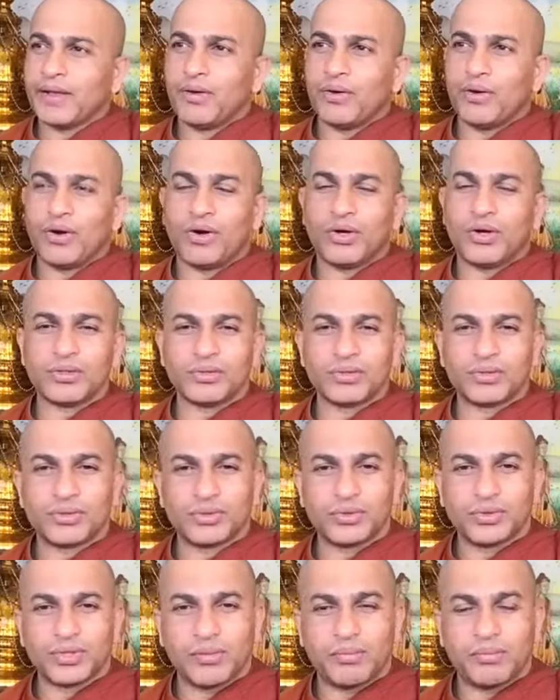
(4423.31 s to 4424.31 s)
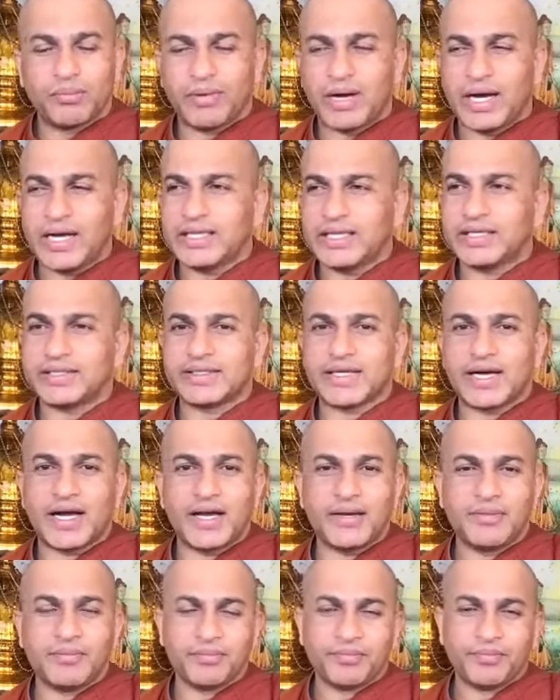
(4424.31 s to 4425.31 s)
or through the by the
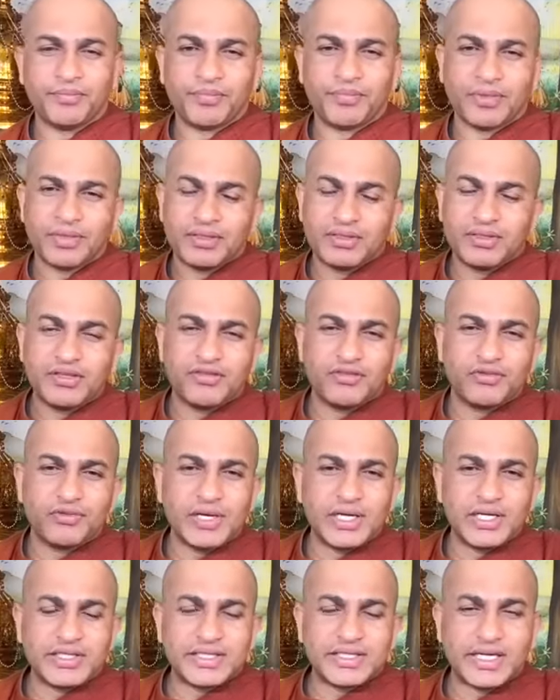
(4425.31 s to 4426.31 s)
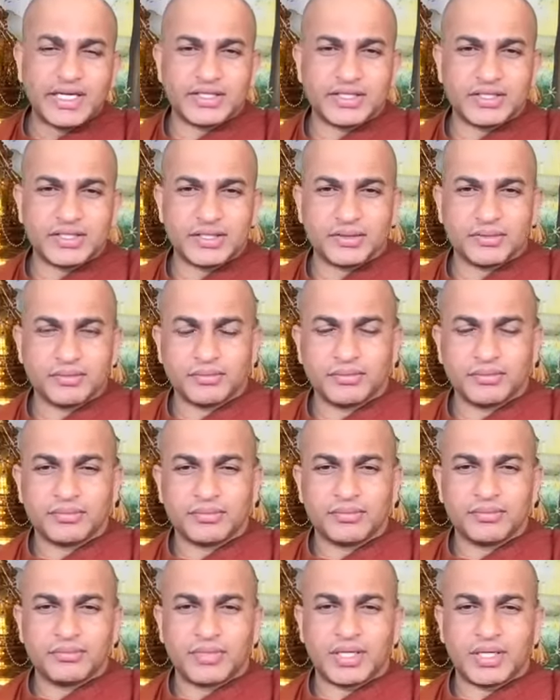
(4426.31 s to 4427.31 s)
time this will change
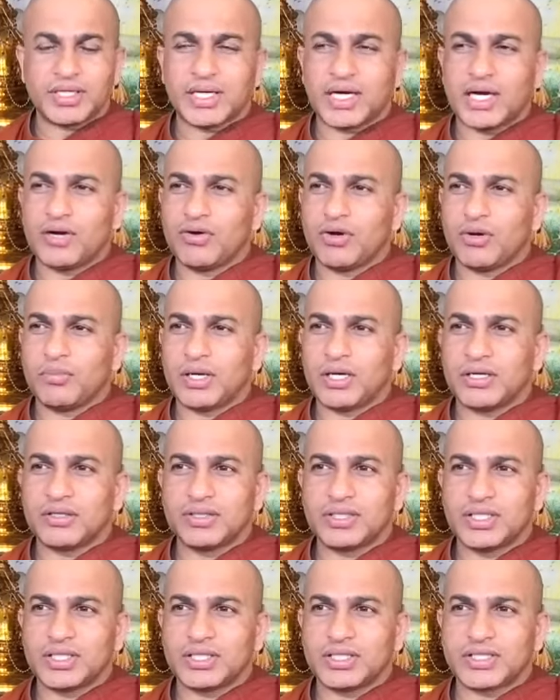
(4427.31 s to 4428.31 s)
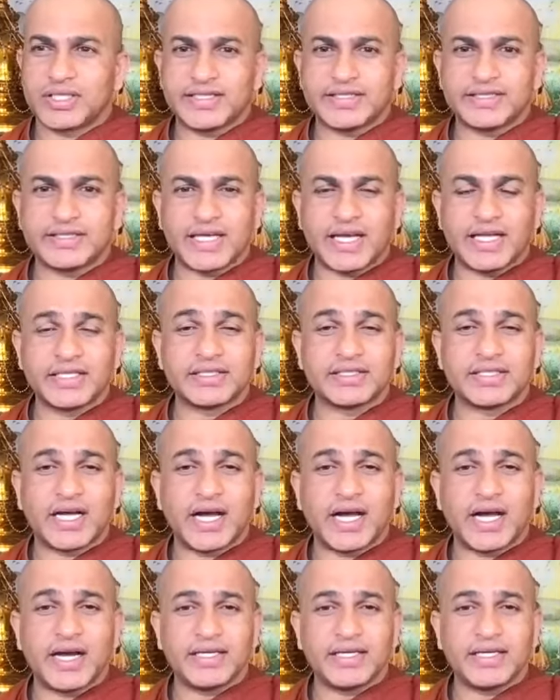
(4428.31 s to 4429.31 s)
but how about the stress
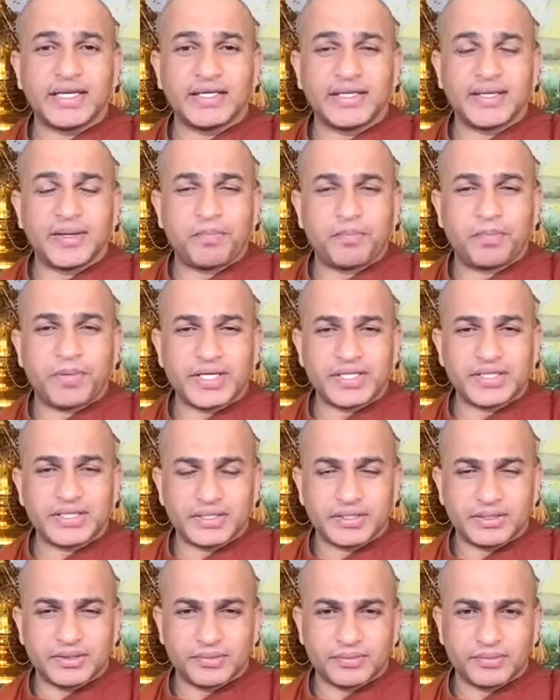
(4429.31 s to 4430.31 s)
anxiety and depression